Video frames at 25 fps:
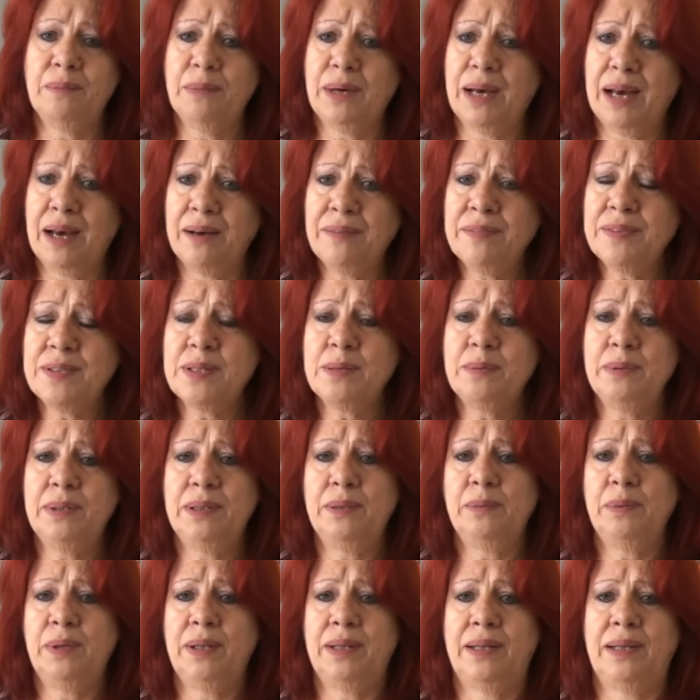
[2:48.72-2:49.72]

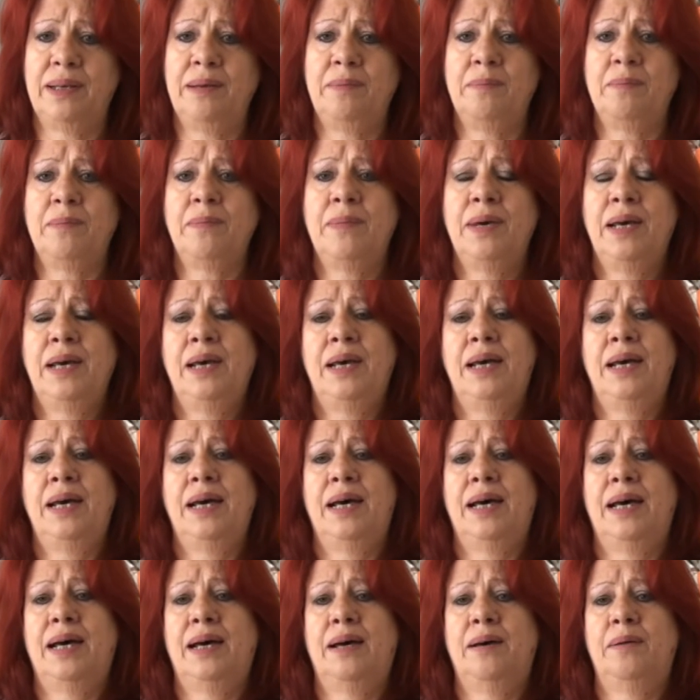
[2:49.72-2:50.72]
comfortable with him
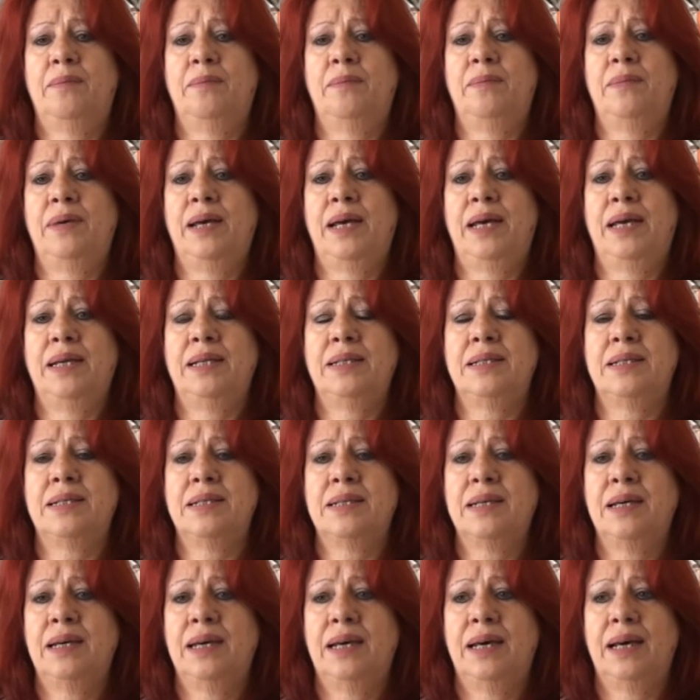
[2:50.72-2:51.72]
and
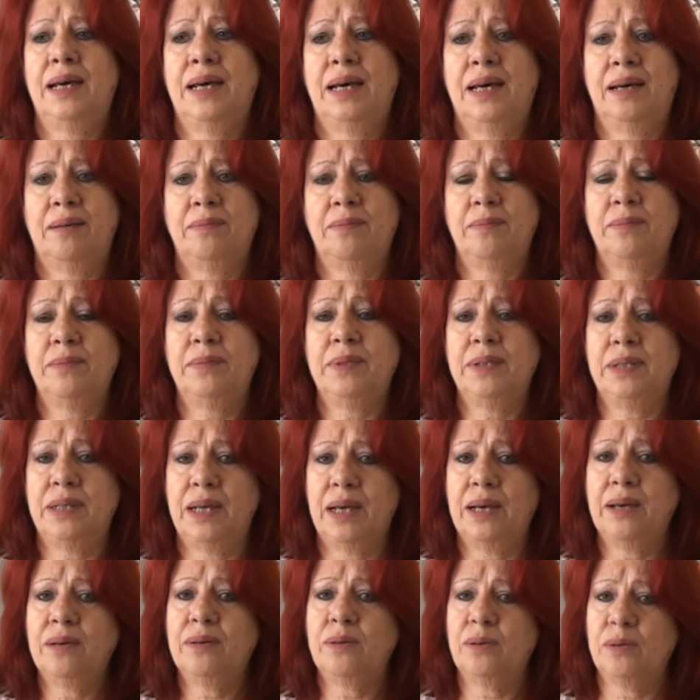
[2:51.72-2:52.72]

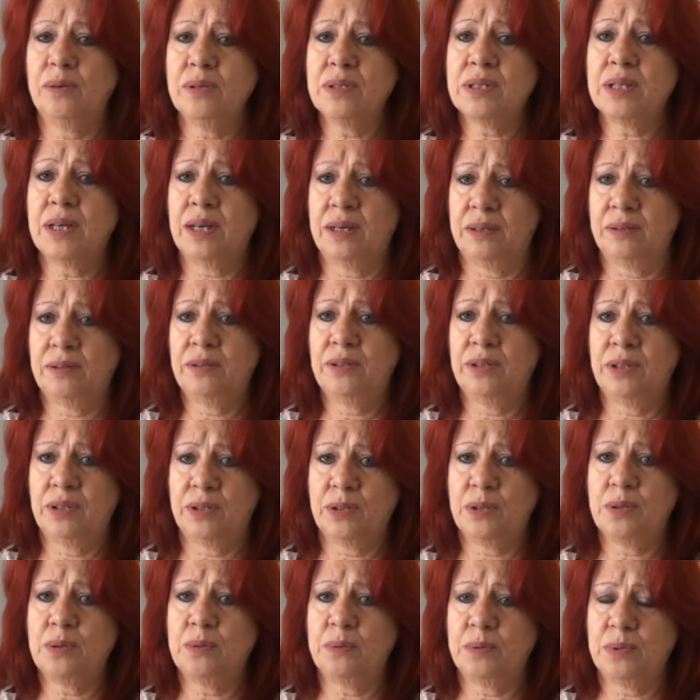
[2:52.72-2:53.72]
also
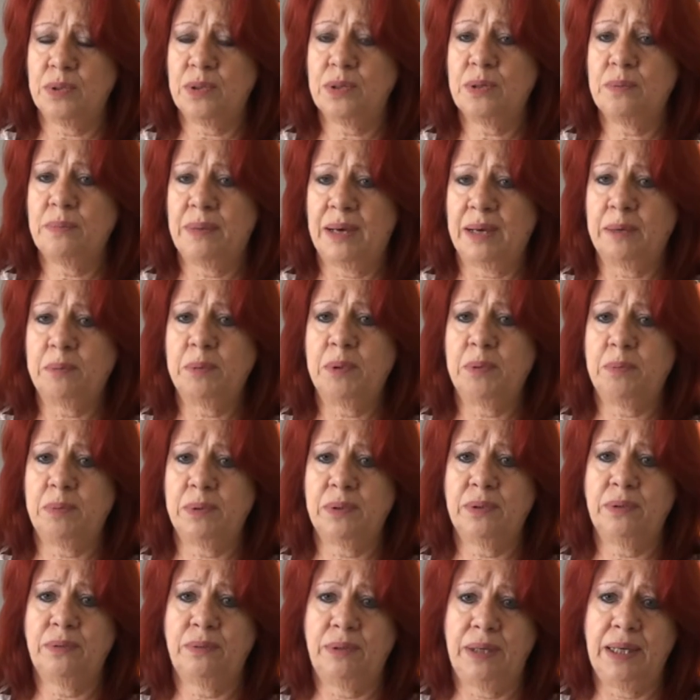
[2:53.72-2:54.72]
to make
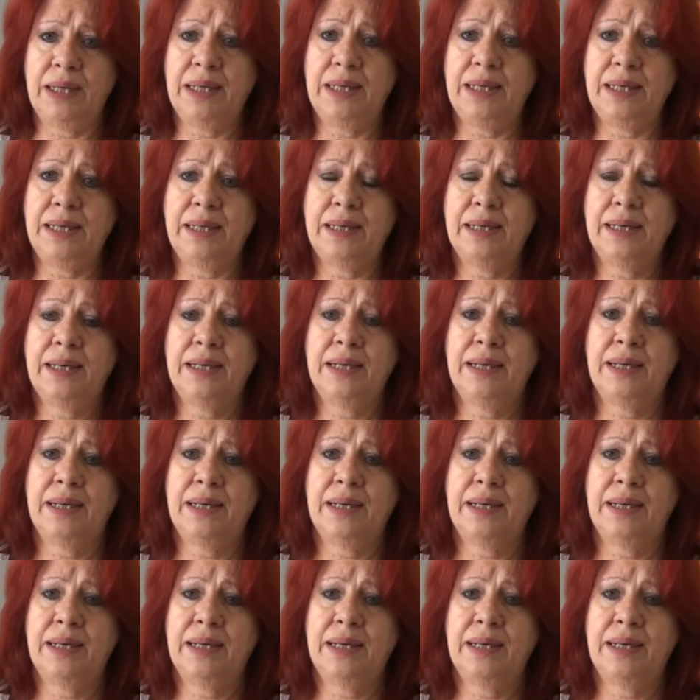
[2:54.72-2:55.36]
people really